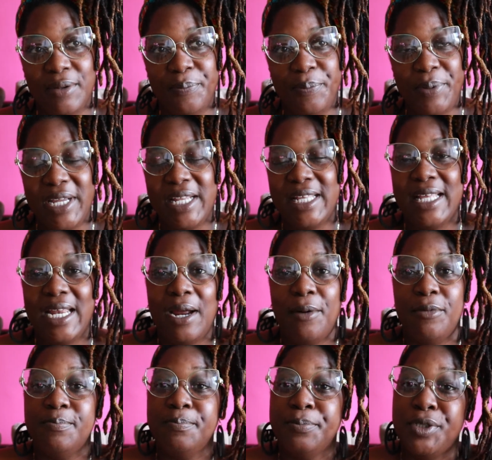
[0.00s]
Being that
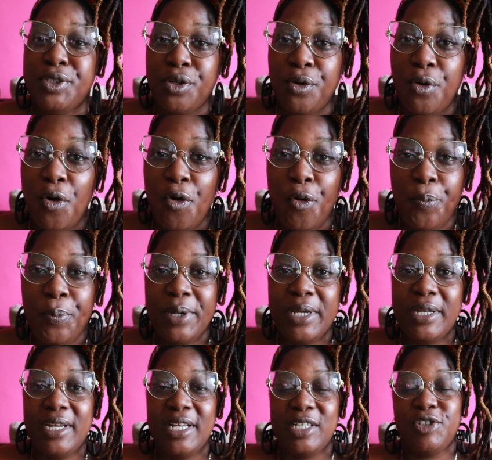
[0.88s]
I'm so
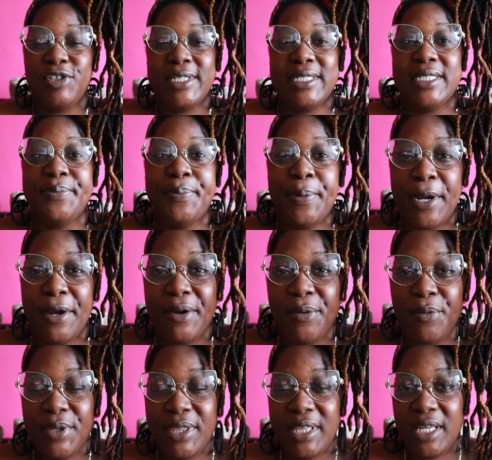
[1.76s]
open and
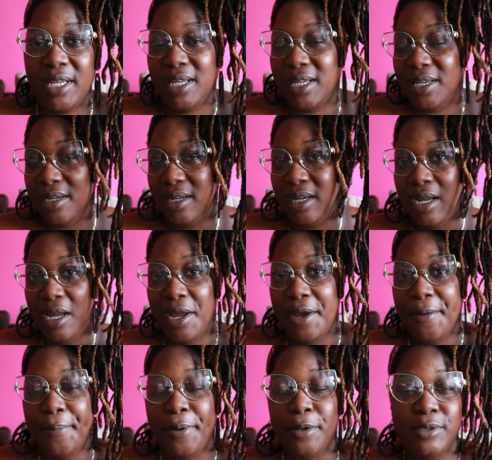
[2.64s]
transparent with it and
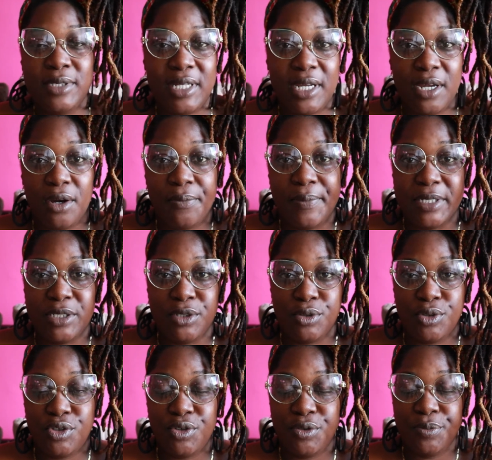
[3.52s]
posting it on my
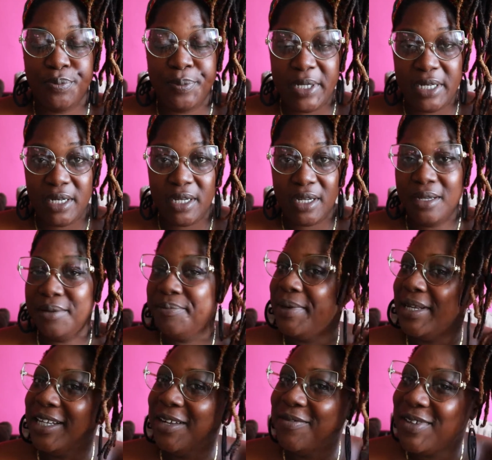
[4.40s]
social media,
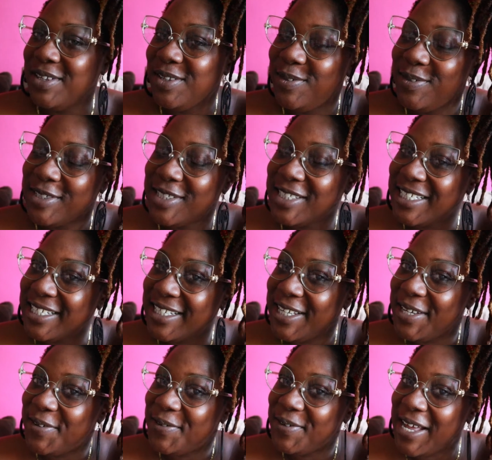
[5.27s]
my lovely lunatic
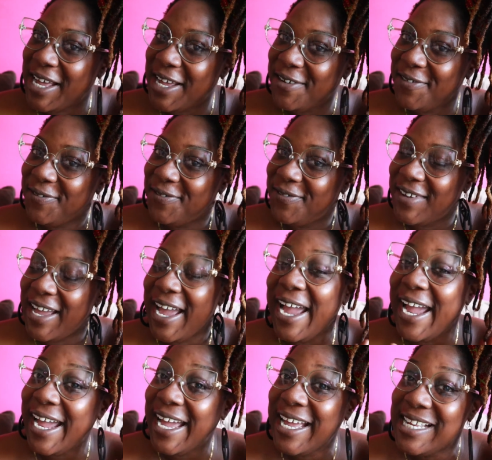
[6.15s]
Leo life,
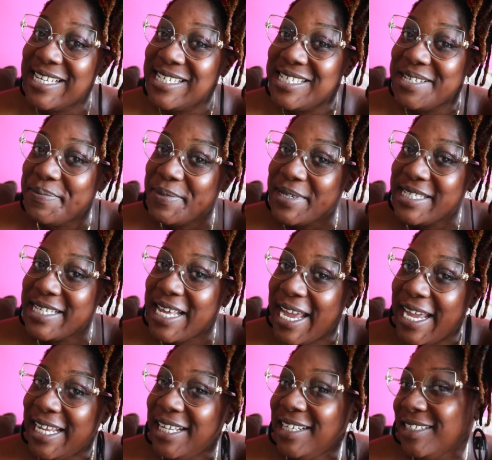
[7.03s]
and Miss
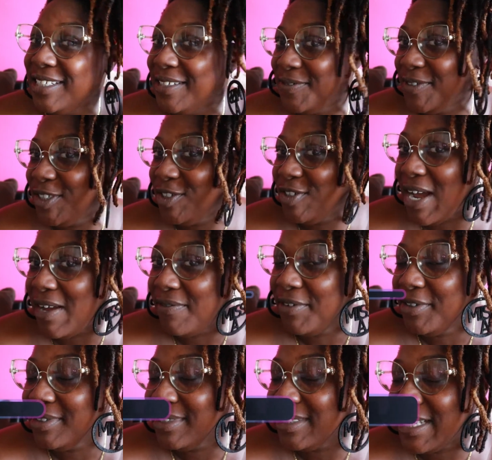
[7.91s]
A loves to
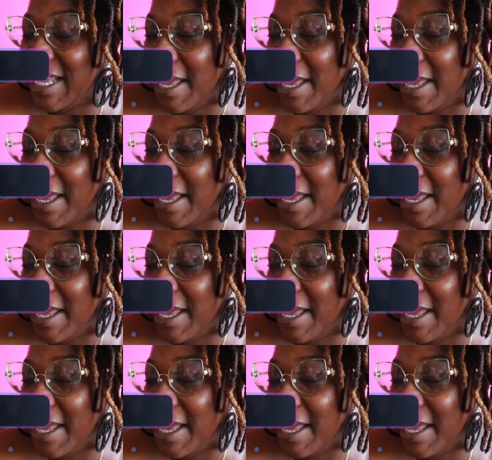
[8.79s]
travel, it's